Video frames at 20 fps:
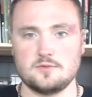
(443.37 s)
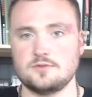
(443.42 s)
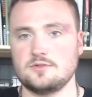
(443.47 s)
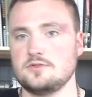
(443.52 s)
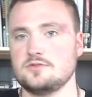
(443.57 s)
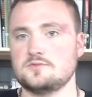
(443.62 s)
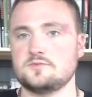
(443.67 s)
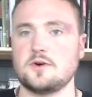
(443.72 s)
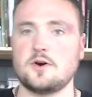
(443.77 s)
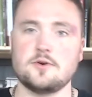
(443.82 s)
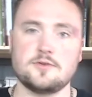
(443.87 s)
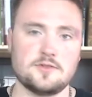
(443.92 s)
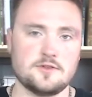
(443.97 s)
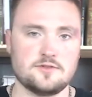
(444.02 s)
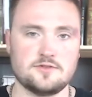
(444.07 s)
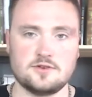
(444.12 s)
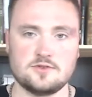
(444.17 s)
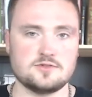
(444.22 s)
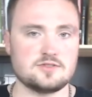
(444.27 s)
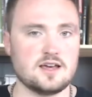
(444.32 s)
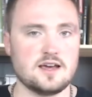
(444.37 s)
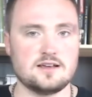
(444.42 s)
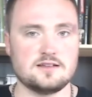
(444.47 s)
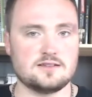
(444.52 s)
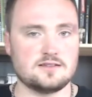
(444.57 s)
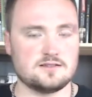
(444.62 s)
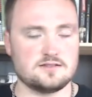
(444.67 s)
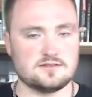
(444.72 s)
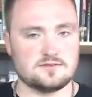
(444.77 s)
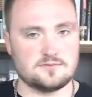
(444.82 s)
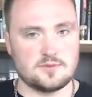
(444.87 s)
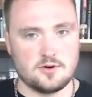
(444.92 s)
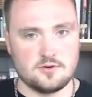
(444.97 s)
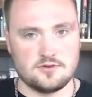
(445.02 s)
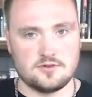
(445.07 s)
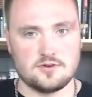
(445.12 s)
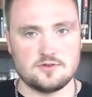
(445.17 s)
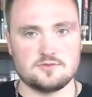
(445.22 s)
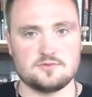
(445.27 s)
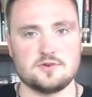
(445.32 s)
We'll use both of those cases. Both
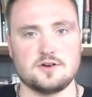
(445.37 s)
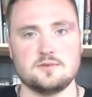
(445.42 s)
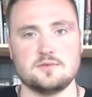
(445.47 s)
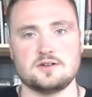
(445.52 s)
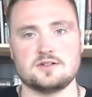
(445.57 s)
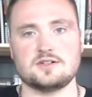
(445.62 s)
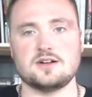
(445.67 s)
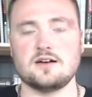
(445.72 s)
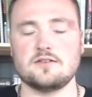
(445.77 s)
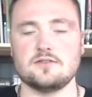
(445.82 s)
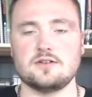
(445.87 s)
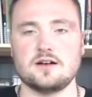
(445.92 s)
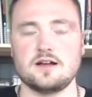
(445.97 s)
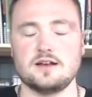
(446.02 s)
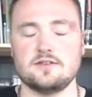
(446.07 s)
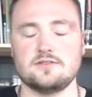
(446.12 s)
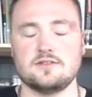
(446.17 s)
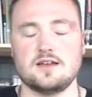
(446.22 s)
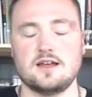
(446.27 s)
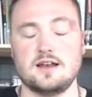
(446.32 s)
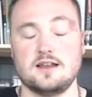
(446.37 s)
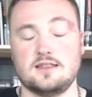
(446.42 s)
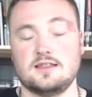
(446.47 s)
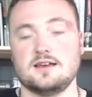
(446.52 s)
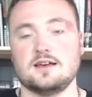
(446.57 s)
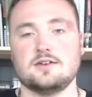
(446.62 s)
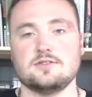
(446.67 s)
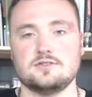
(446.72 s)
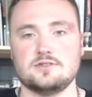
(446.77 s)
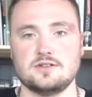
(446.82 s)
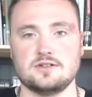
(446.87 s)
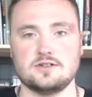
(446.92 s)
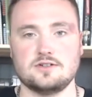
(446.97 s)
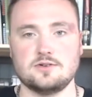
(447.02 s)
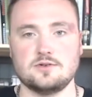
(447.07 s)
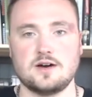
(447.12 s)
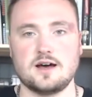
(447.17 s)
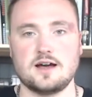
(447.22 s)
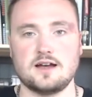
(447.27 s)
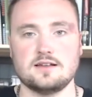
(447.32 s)
of those pretty much cover anything else you can
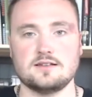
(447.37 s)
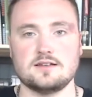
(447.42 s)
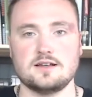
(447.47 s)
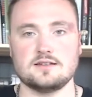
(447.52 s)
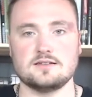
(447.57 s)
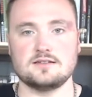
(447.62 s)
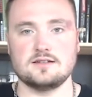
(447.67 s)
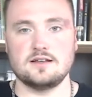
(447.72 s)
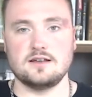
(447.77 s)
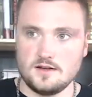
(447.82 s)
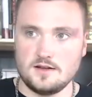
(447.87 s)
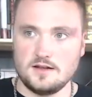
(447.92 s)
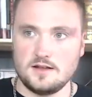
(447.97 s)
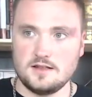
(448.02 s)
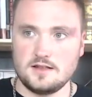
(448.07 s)
do high intensity.